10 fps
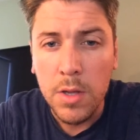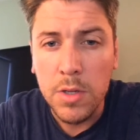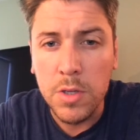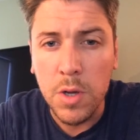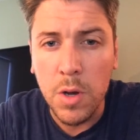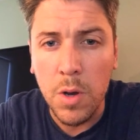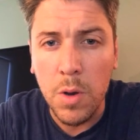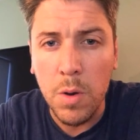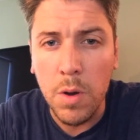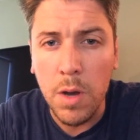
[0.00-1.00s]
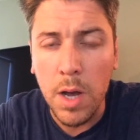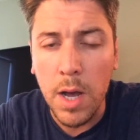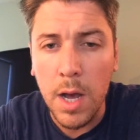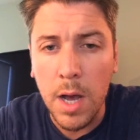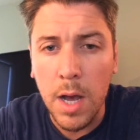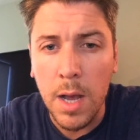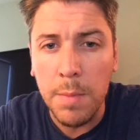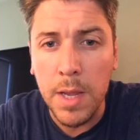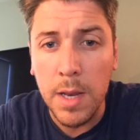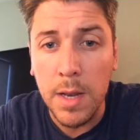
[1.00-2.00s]
So, I
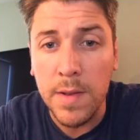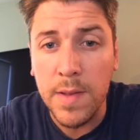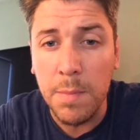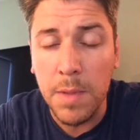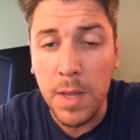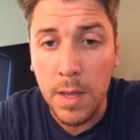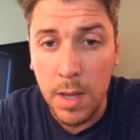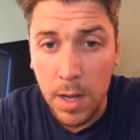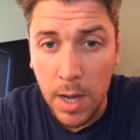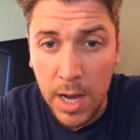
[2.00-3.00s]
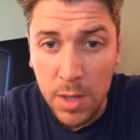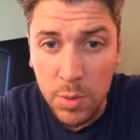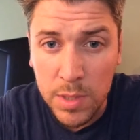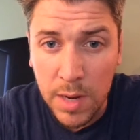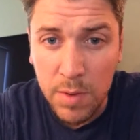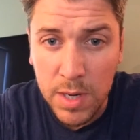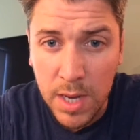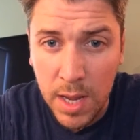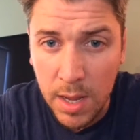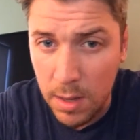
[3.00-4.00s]
mean, it's something I use every
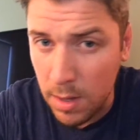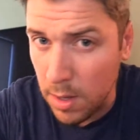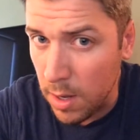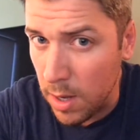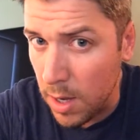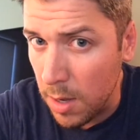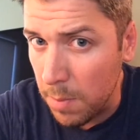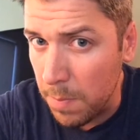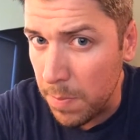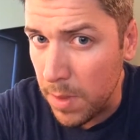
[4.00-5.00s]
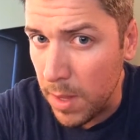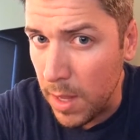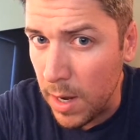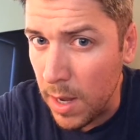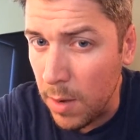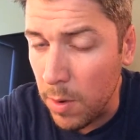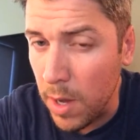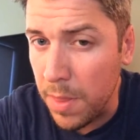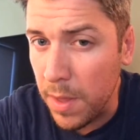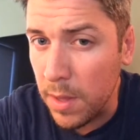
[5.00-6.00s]
day, and
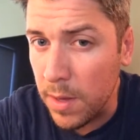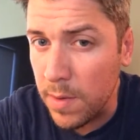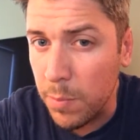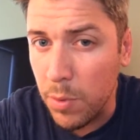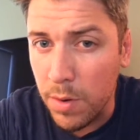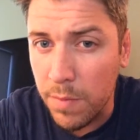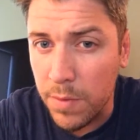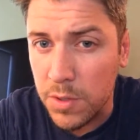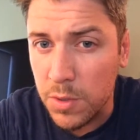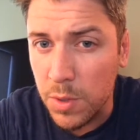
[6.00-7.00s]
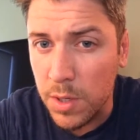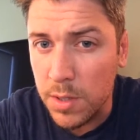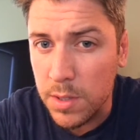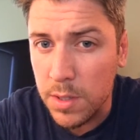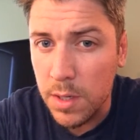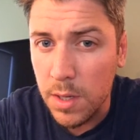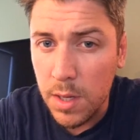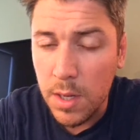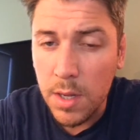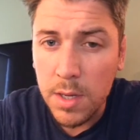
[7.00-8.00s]
I think it's important for students
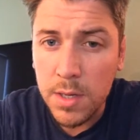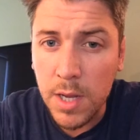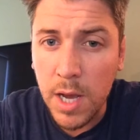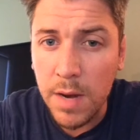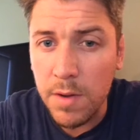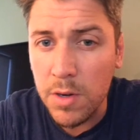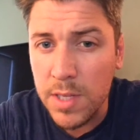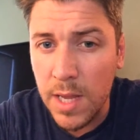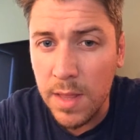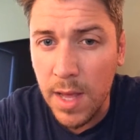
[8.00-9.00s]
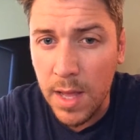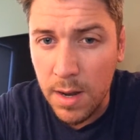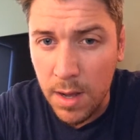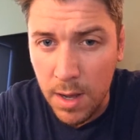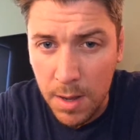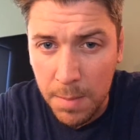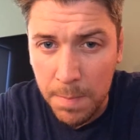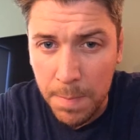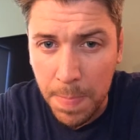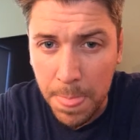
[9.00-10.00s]
to kind of understand
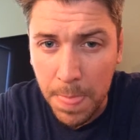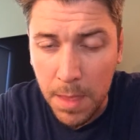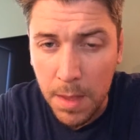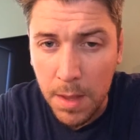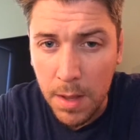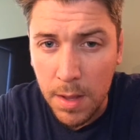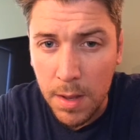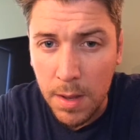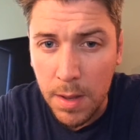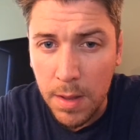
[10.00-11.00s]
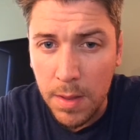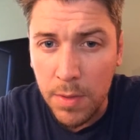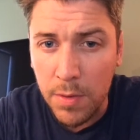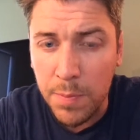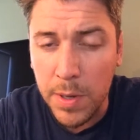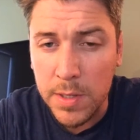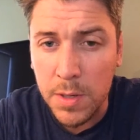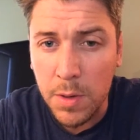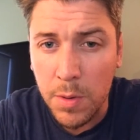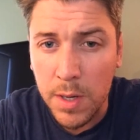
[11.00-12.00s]
that. There's parts of
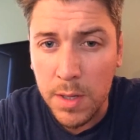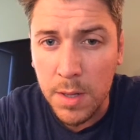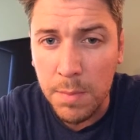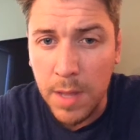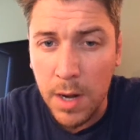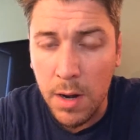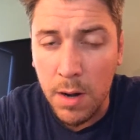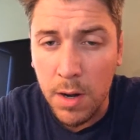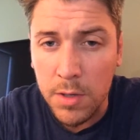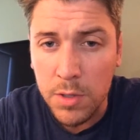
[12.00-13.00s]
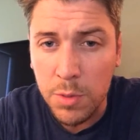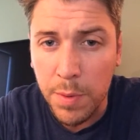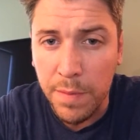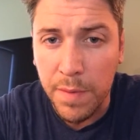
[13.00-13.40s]
the curriculum that are super